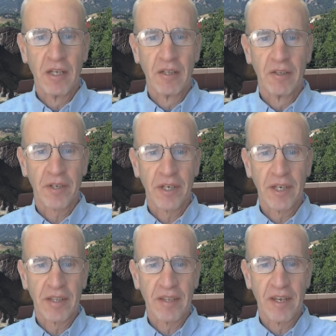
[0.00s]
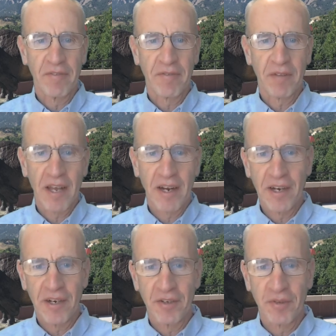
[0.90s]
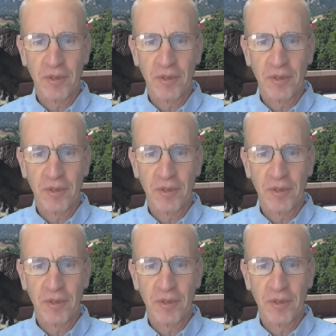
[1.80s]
looking at the Flatirons,